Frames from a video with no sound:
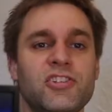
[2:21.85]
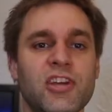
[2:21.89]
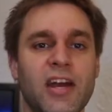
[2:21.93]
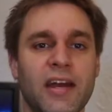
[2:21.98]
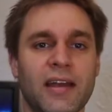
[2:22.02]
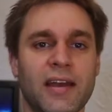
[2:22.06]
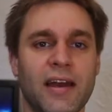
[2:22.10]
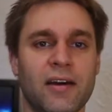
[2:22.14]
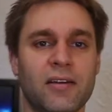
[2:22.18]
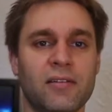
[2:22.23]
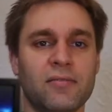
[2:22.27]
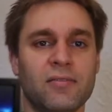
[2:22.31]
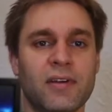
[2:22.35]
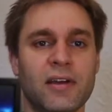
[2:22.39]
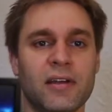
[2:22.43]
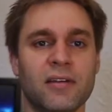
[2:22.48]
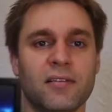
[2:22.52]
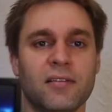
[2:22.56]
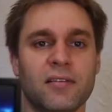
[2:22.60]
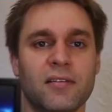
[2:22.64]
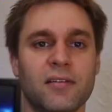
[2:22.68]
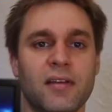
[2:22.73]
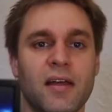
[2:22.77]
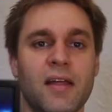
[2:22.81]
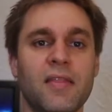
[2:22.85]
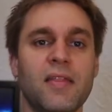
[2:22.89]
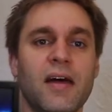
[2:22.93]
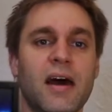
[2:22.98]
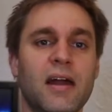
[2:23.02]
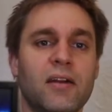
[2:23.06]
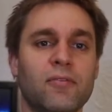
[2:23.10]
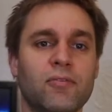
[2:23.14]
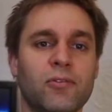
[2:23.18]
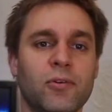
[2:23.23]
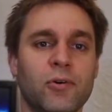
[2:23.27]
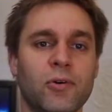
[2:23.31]
checkout event. And
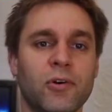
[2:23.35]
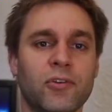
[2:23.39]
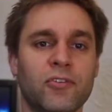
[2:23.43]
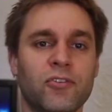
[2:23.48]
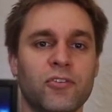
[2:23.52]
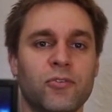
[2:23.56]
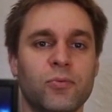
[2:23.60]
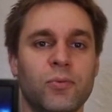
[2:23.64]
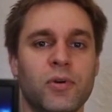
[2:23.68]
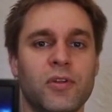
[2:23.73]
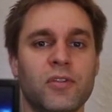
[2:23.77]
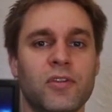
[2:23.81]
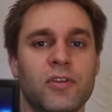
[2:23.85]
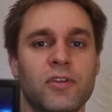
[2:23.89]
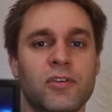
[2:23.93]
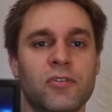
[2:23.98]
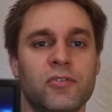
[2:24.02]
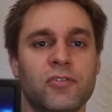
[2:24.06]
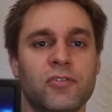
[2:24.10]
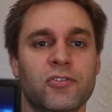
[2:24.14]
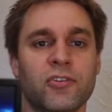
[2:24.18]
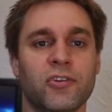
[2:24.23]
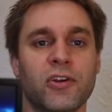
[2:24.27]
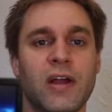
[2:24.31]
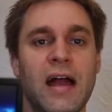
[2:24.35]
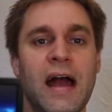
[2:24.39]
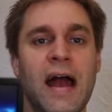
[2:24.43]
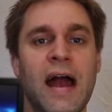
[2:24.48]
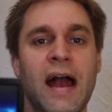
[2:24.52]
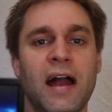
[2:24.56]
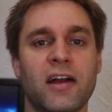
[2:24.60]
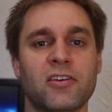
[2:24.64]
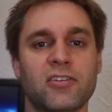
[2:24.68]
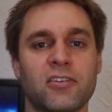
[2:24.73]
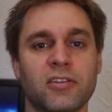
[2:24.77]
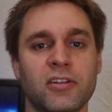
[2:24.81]
that, of course, is when the user
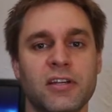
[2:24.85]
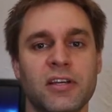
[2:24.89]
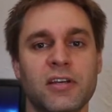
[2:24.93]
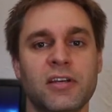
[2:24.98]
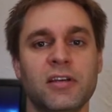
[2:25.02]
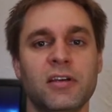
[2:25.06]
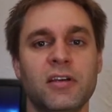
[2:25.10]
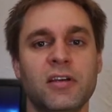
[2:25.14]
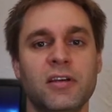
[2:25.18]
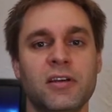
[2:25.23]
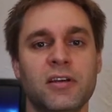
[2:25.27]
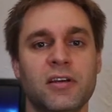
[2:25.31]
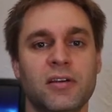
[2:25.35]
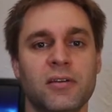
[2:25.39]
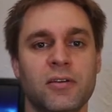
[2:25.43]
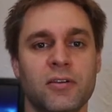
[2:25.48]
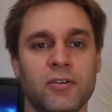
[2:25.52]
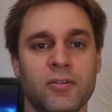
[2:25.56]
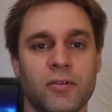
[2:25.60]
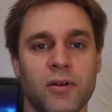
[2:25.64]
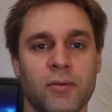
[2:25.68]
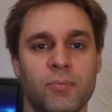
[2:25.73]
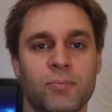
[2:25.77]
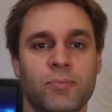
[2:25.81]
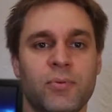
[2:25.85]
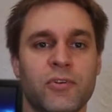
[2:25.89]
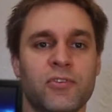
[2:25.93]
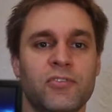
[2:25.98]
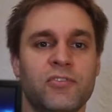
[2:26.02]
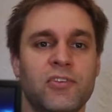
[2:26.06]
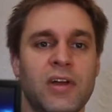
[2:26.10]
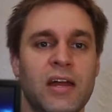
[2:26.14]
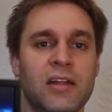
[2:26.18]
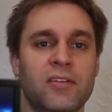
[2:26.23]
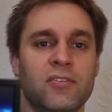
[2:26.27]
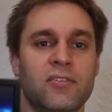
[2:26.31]
actually
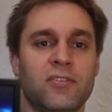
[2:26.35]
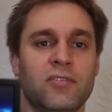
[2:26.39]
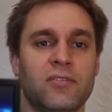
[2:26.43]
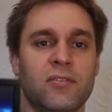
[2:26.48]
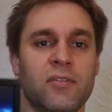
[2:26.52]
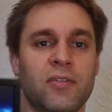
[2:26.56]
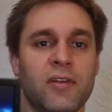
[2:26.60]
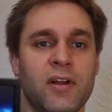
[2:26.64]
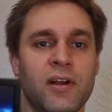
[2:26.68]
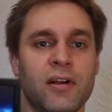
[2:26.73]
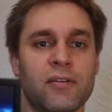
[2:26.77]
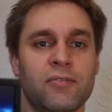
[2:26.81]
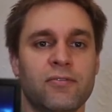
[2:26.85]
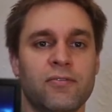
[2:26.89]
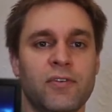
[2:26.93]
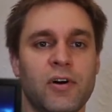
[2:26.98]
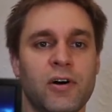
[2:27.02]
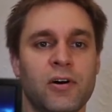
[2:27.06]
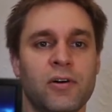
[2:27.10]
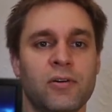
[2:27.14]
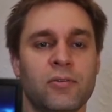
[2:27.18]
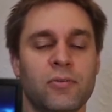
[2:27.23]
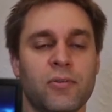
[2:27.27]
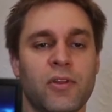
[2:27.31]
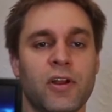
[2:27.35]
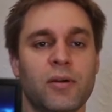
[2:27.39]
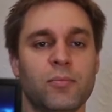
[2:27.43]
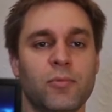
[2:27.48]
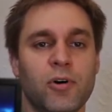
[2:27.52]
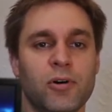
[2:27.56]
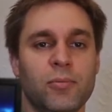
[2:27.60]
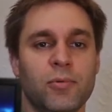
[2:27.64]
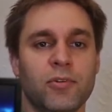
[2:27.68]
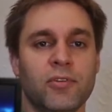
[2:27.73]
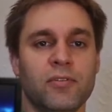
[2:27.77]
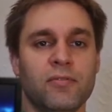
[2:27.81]
presents their phone, their
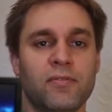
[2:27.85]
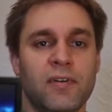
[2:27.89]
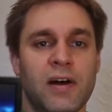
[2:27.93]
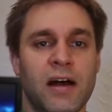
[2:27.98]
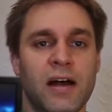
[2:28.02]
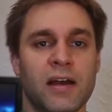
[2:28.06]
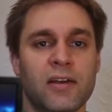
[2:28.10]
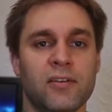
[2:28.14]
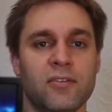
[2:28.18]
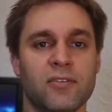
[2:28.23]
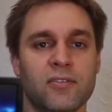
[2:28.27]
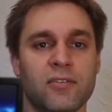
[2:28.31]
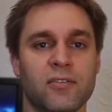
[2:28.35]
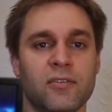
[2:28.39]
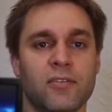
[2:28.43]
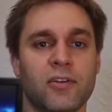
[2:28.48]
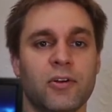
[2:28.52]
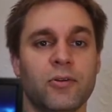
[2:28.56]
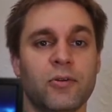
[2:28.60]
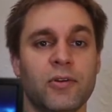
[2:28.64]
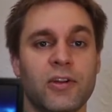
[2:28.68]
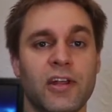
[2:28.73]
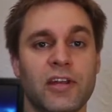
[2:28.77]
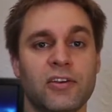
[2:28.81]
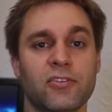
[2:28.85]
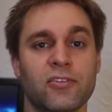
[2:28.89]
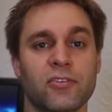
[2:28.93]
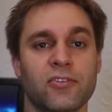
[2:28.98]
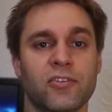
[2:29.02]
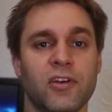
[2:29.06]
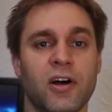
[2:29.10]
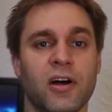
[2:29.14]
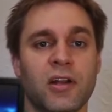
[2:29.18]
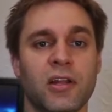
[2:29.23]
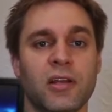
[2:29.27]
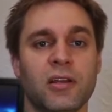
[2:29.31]
mobile device, the
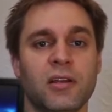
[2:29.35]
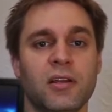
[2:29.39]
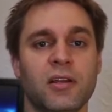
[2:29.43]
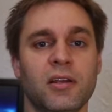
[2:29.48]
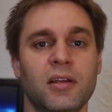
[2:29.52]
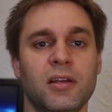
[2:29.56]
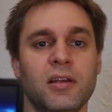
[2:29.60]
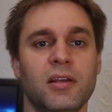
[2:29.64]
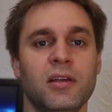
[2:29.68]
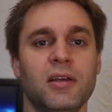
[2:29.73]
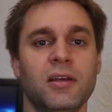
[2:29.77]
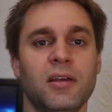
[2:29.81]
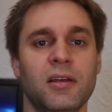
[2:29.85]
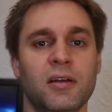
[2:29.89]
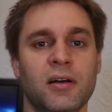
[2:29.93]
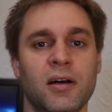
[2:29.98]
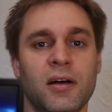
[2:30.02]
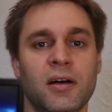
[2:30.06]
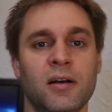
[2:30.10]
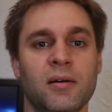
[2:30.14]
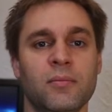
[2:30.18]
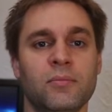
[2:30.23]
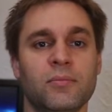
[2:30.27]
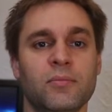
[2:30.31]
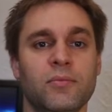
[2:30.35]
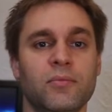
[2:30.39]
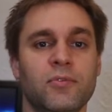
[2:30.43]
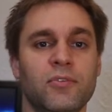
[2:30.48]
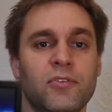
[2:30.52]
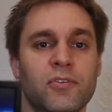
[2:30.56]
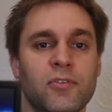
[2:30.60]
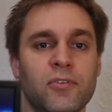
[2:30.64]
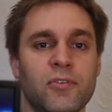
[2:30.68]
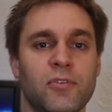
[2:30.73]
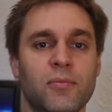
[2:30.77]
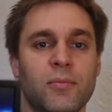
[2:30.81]
credentials on it,
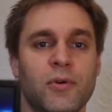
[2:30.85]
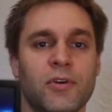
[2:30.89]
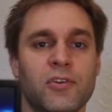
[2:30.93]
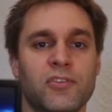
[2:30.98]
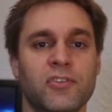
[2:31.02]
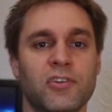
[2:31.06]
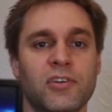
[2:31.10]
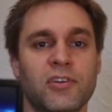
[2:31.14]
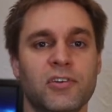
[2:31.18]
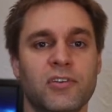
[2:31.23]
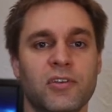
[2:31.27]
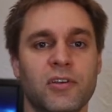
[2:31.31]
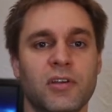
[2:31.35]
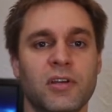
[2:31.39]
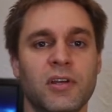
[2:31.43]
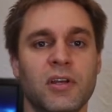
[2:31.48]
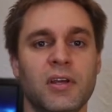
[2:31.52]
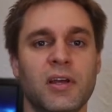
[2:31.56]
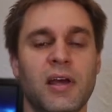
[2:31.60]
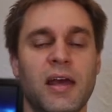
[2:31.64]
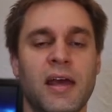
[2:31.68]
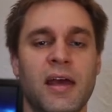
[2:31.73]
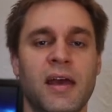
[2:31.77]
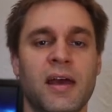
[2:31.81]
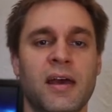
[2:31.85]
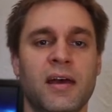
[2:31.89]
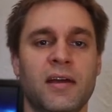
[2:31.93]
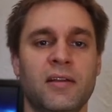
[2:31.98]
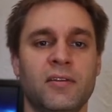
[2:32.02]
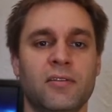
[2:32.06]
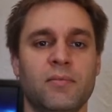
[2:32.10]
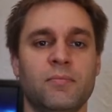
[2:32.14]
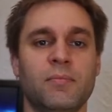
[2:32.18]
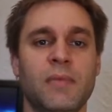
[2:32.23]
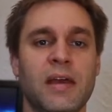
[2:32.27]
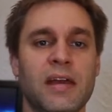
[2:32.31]
to the merchant
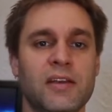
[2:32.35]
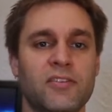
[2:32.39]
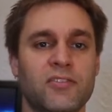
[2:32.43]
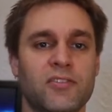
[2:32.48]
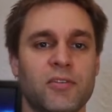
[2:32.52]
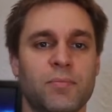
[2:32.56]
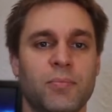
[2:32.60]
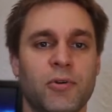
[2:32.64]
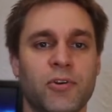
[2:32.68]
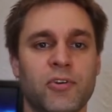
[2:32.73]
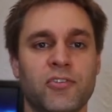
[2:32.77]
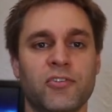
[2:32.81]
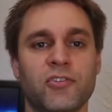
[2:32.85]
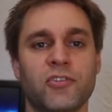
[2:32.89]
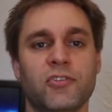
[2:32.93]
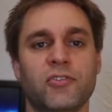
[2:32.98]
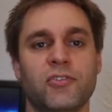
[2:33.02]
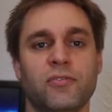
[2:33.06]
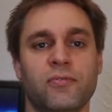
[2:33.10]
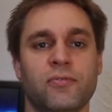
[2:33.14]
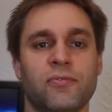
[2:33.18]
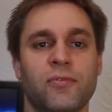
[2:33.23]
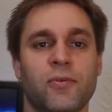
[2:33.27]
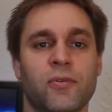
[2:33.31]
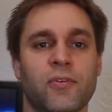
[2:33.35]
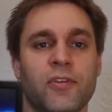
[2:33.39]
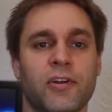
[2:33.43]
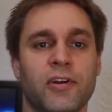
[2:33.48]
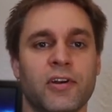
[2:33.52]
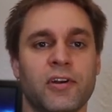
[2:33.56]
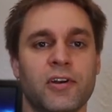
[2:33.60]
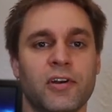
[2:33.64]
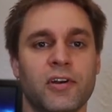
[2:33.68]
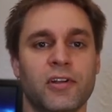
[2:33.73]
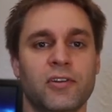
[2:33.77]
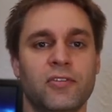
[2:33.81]
and makes the purchase for their
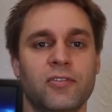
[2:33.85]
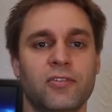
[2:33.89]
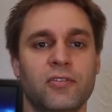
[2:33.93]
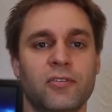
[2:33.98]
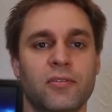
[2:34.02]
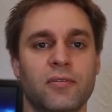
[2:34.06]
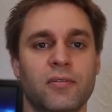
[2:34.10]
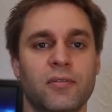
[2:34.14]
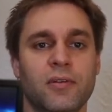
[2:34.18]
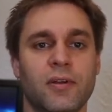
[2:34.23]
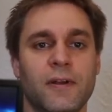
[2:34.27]
goods.